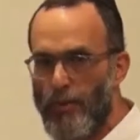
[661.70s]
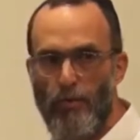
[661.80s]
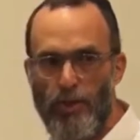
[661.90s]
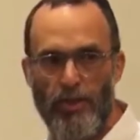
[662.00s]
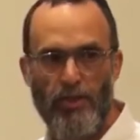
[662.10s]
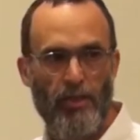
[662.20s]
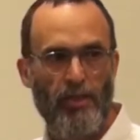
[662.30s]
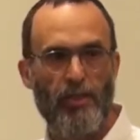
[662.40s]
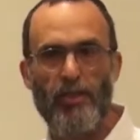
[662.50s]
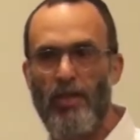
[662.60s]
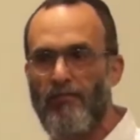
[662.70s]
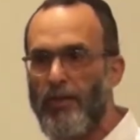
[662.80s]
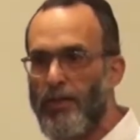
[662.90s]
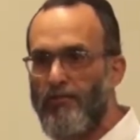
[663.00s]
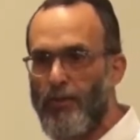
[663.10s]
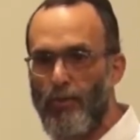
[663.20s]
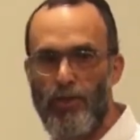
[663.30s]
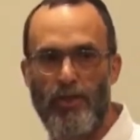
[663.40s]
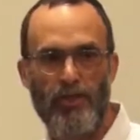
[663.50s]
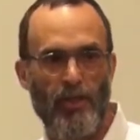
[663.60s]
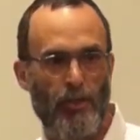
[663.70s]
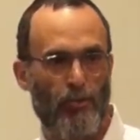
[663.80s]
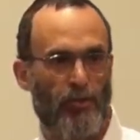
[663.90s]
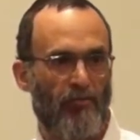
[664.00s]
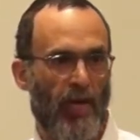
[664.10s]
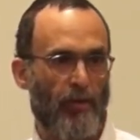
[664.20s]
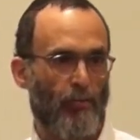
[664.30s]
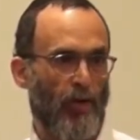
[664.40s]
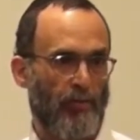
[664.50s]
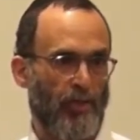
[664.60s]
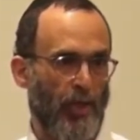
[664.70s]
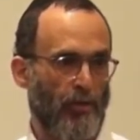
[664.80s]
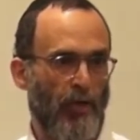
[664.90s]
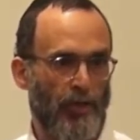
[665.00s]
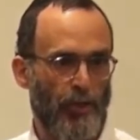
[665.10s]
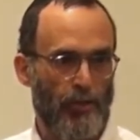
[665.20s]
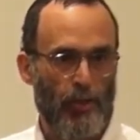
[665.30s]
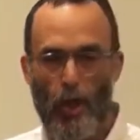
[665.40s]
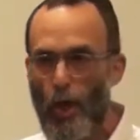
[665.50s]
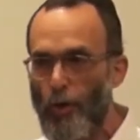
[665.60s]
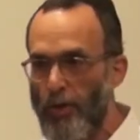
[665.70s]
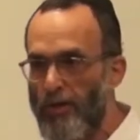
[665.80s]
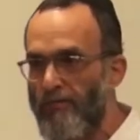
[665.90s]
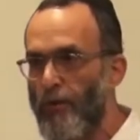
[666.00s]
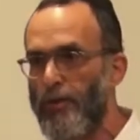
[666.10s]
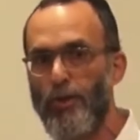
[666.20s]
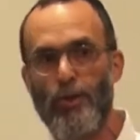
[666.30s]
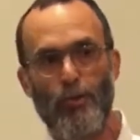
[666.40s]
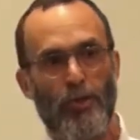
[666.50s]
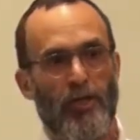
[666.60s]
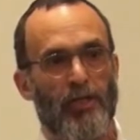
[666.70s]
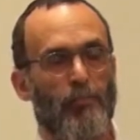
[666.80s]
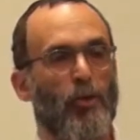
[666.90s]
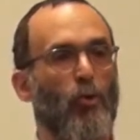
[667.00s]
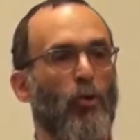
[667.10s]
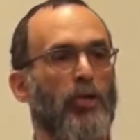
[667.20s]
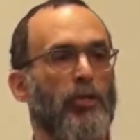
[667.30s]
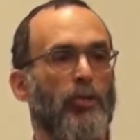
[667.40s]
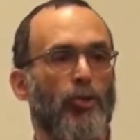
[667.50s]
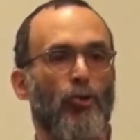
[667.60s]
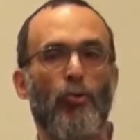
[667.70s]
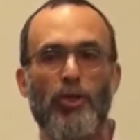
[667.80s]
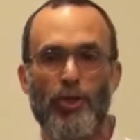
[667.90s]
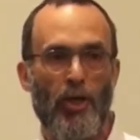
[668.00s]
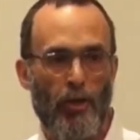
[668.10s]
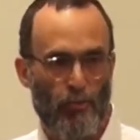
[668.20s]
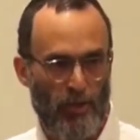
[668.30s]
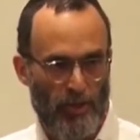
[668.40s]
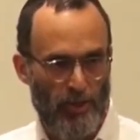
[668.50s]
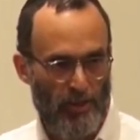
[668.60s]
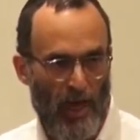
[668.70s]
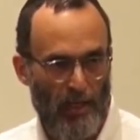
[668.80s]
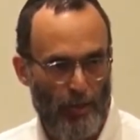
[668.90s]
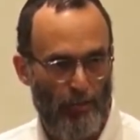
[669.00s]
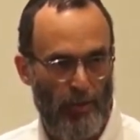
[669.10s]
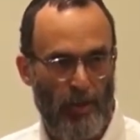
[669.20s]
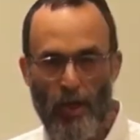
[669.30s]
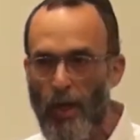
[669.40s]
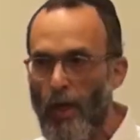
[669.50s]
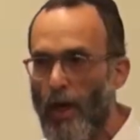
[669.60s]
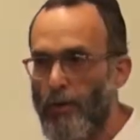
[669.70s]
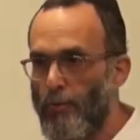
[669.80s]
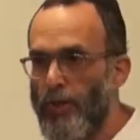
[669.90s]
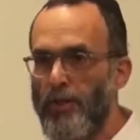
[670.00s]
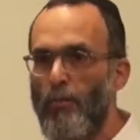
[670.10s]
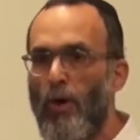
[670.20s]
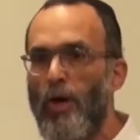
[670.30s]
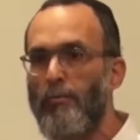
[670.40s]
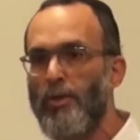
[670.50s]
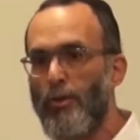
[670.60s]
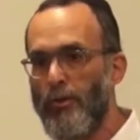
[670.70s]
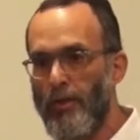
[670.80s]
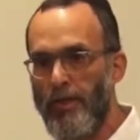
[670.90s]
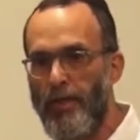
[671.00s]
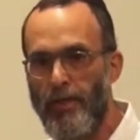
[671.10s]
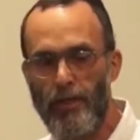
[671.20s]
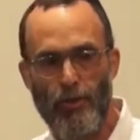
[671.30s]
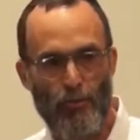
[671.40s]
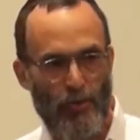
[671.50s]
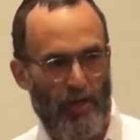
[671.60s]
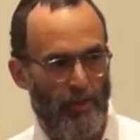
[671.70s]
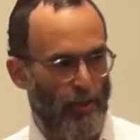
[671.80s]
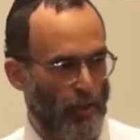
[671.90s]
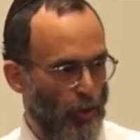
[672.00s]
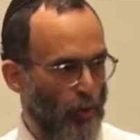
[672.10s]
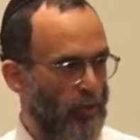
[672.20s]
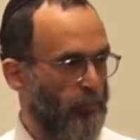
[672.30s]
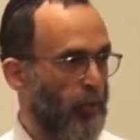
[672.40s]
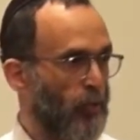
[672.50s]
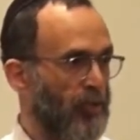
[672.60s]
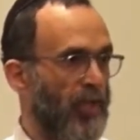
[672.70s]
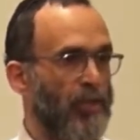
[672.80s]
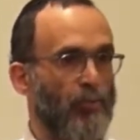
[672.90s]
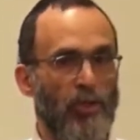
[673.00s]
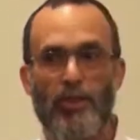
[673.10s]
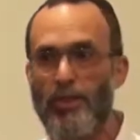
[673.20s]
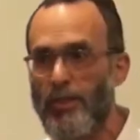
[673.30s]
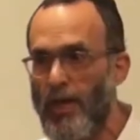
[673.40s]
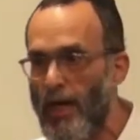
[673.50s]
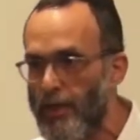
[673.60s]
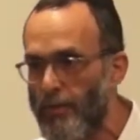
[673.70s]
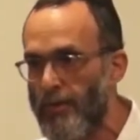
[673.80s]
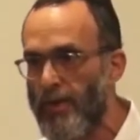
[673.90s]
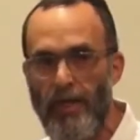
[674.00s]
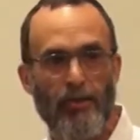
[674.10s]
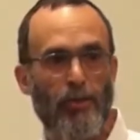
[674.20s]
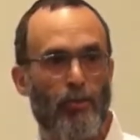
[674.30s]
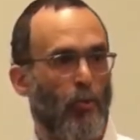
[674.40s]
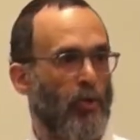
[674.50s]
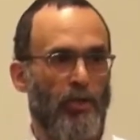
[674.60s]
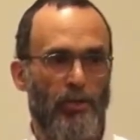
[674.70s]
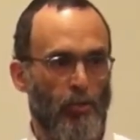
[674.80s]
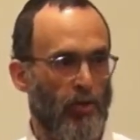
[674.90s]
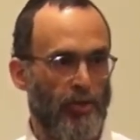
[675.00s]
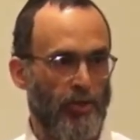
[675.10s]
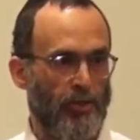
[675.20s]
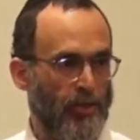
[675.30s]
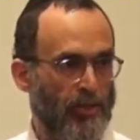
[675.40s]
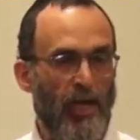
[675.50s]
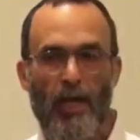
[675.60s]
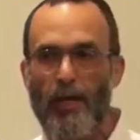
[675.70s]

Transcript: of Jewishness, and this is the definition of Jewishness that Jews have had throughout the generations. You can convert to Judaism according to Jewish religious doctrine. The reason why maternal lineage creates a Jew is because that's religious doctrine. The answer to all of these questions is